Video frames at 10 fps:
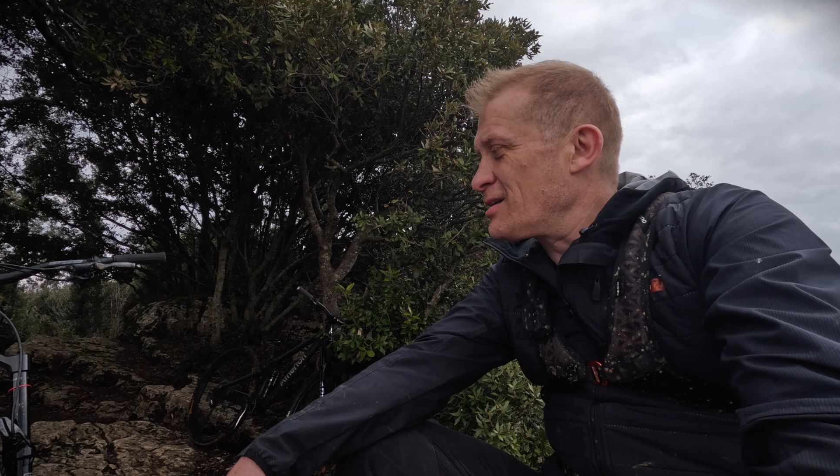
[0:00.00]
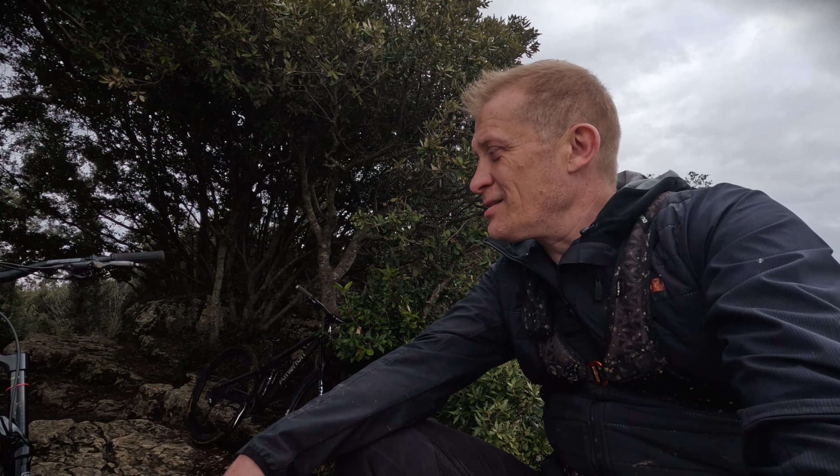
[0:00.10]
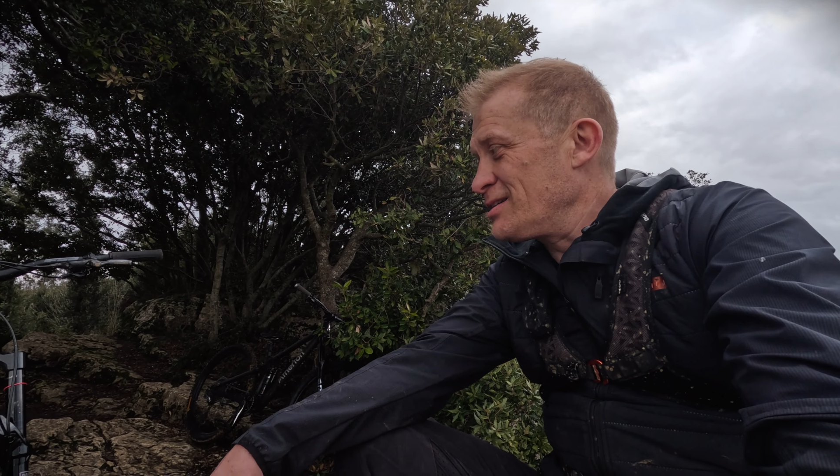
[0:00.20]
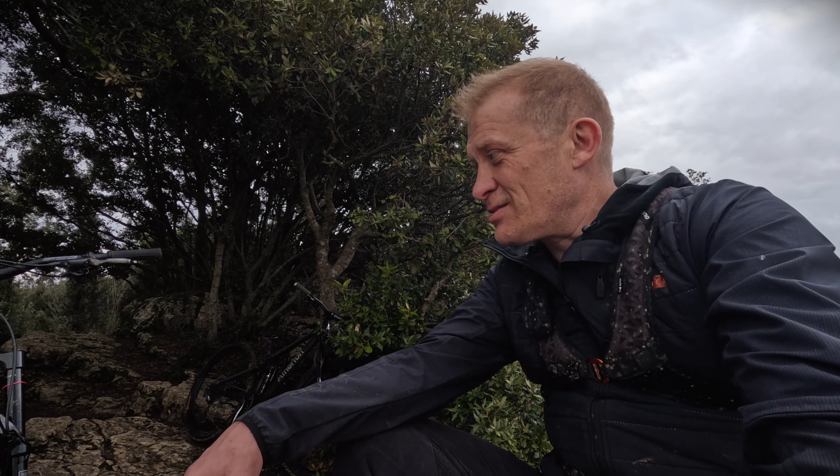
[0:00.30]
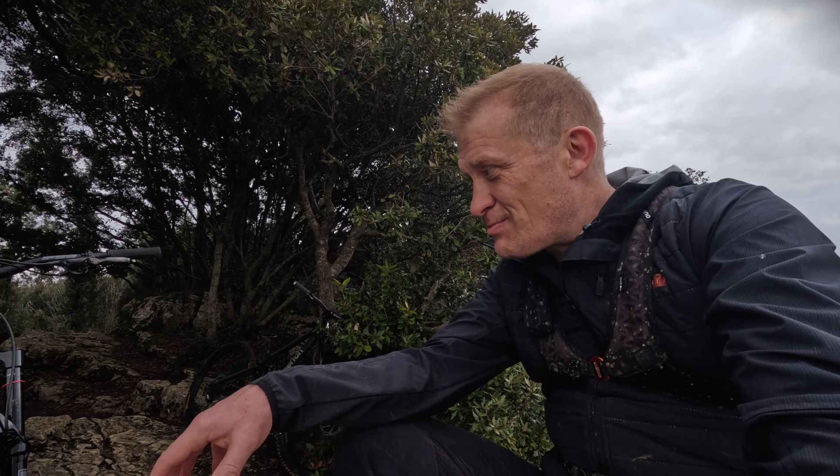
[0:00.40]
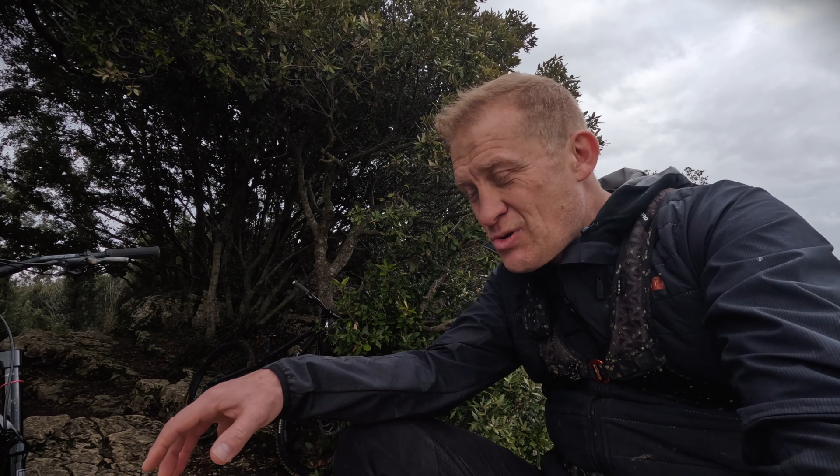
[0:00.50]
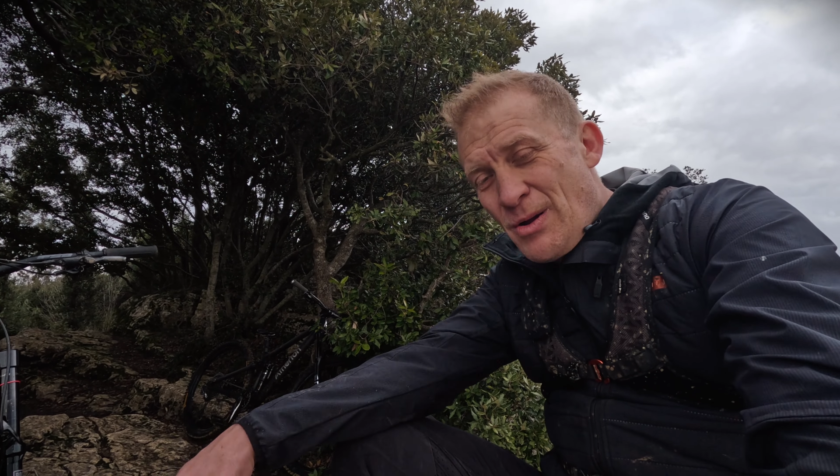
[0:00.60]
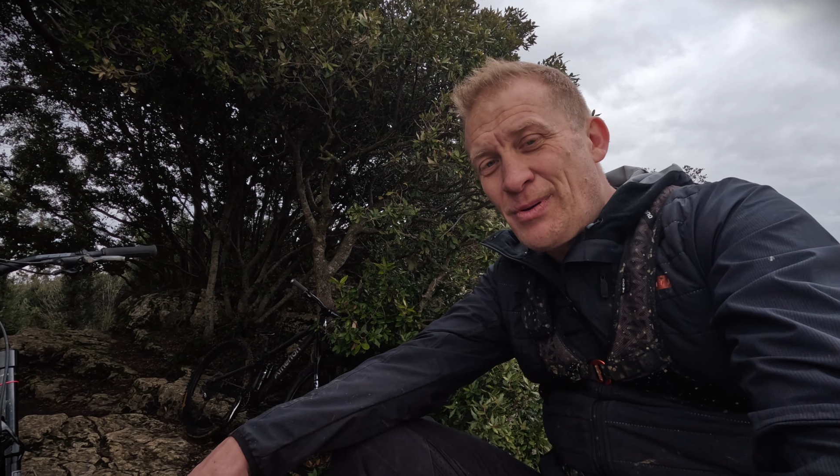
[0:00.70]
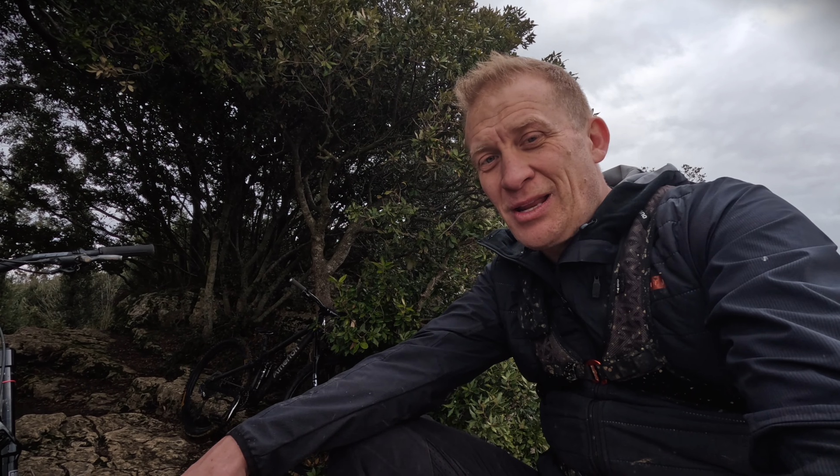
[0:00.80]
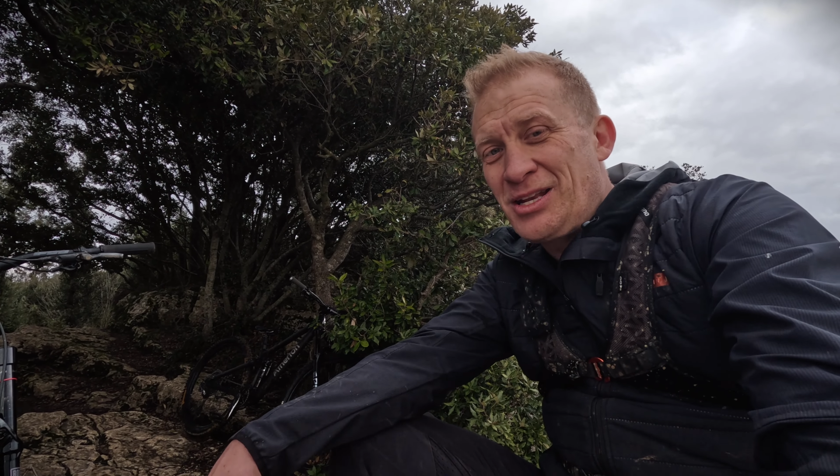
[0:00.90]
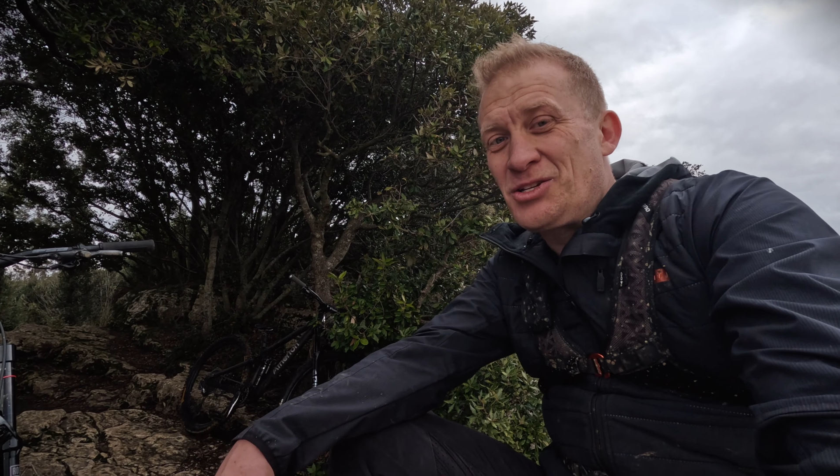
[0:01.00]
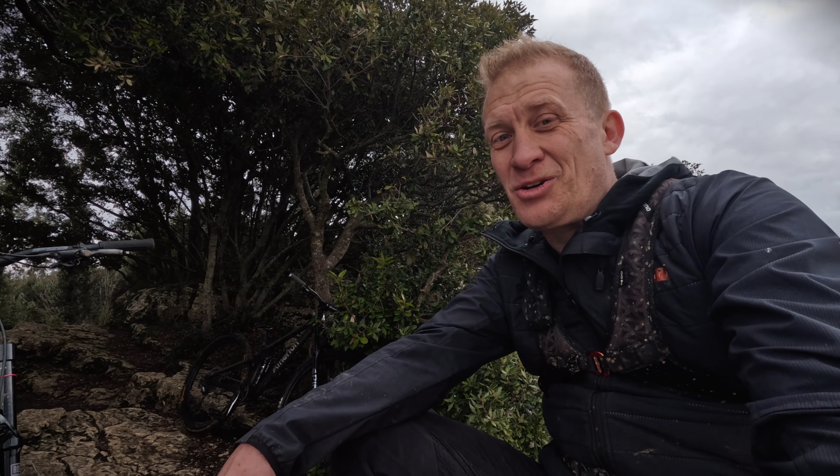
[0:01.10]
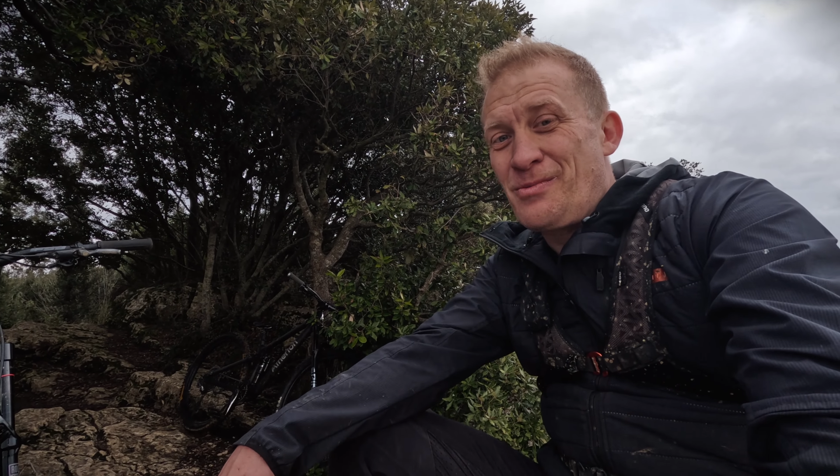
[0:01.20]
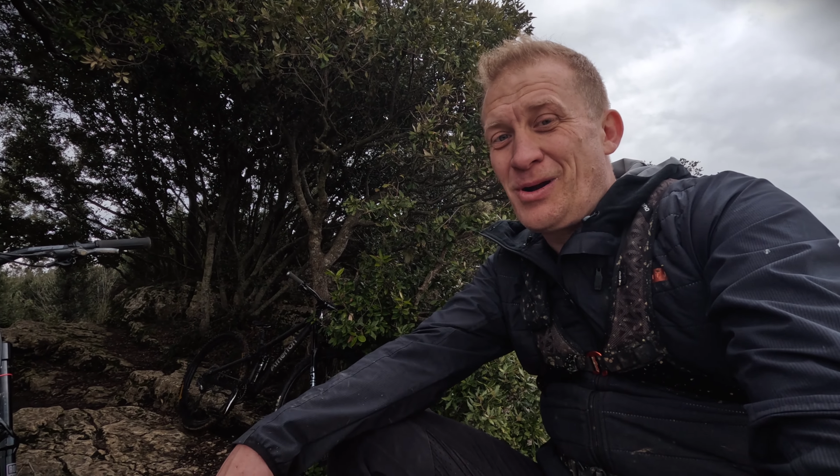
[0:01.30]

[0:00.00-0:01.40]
These are properly enduro